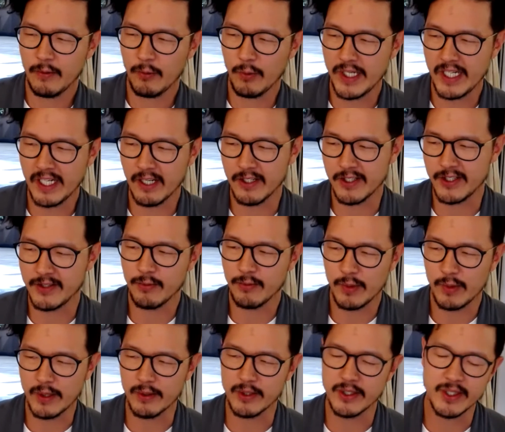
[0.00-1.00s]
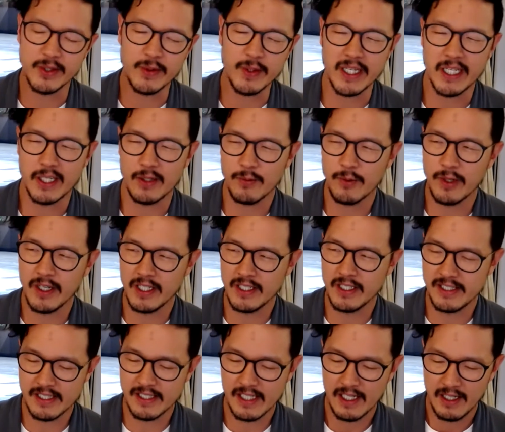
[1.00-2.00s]
we are we were doing it
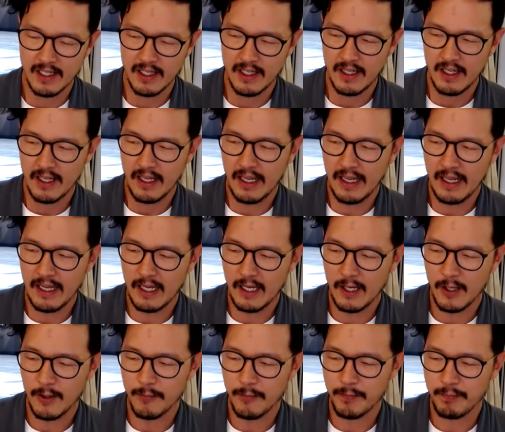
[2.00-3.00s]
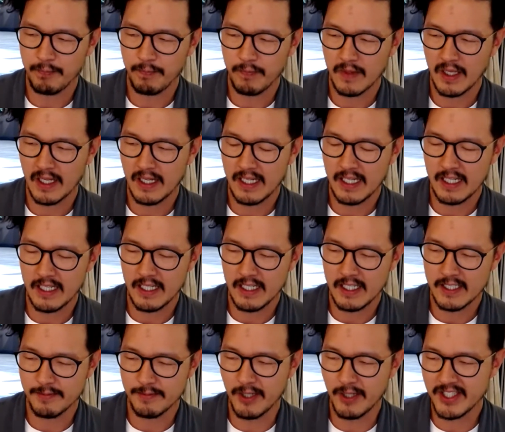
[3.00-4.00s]
was um,
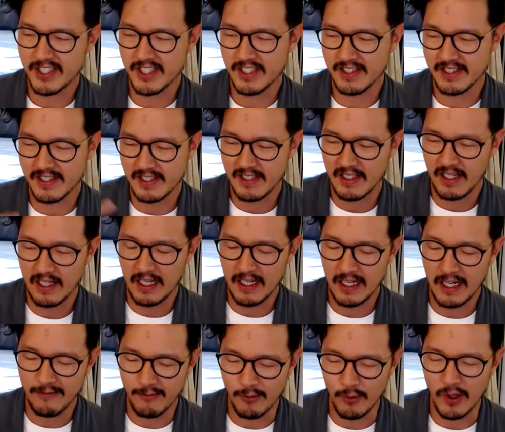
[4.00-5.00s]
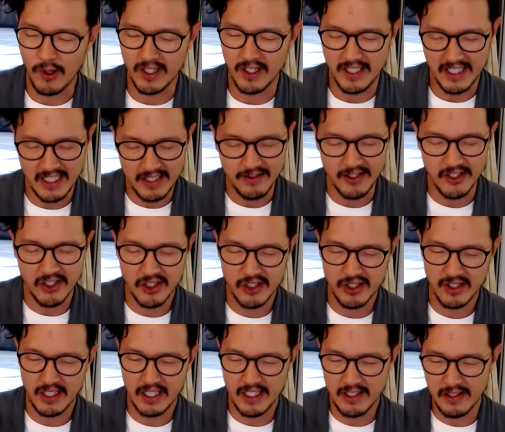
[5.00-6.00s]
as much as everyone in the
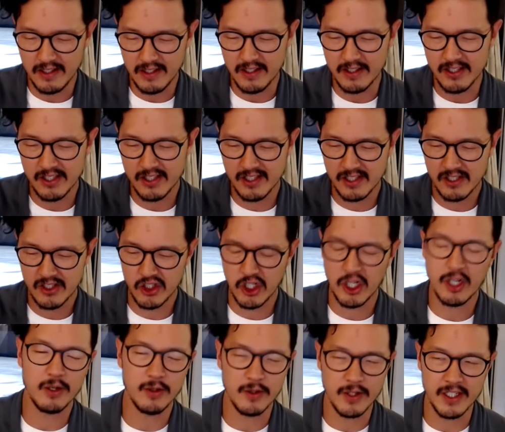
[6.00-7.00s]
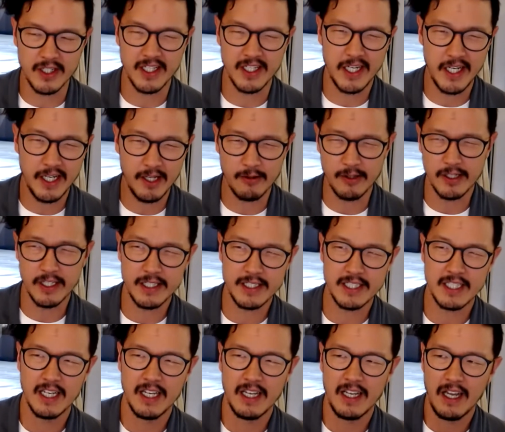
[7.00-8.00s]
sh- in the show could hear it,
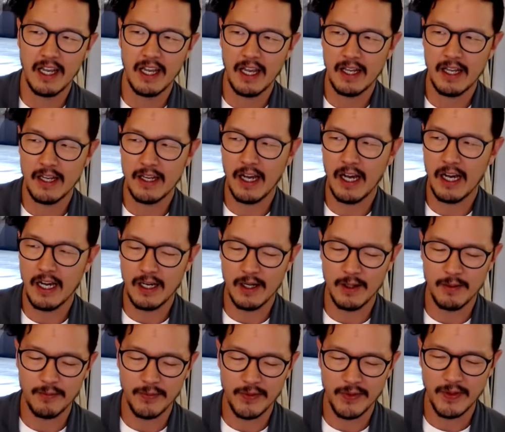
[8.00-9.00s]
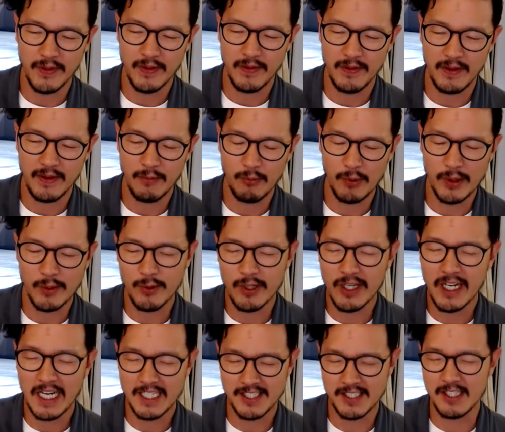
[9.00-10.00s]
um, we weren't
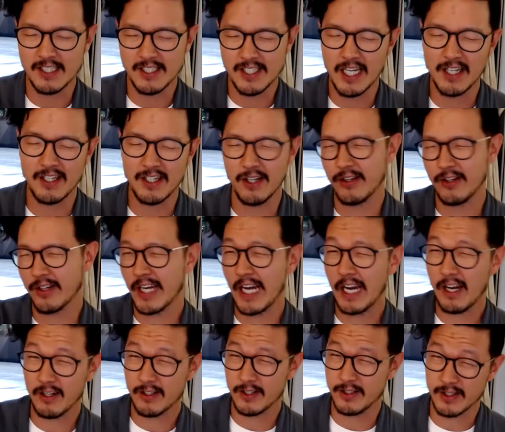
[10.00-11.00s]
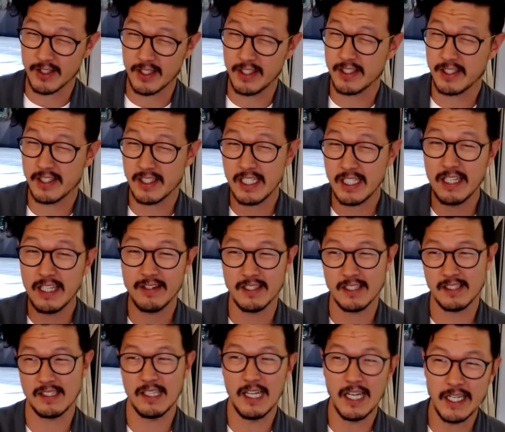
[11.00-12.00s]
actually saying the other characters could see the
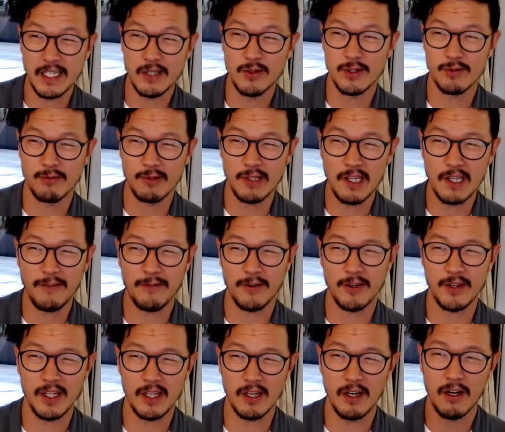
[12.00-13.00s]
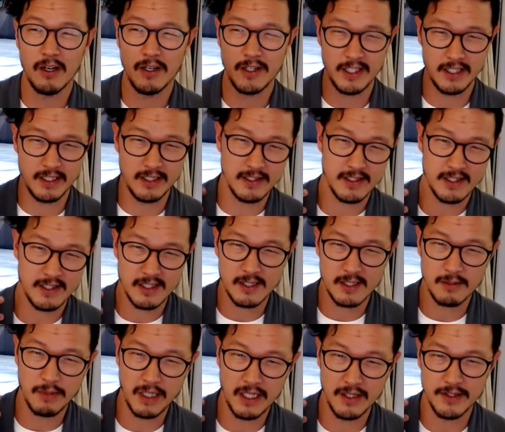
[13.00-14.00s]
slide. It was really for the audience to
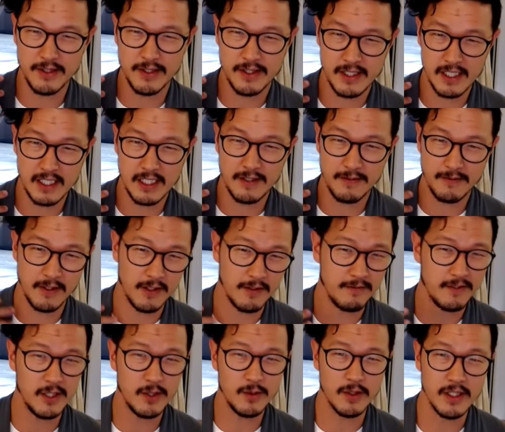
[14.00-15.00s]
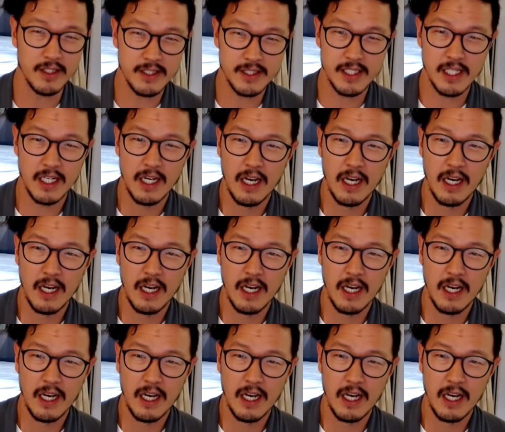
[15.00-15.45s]
be able to see it for the viewers.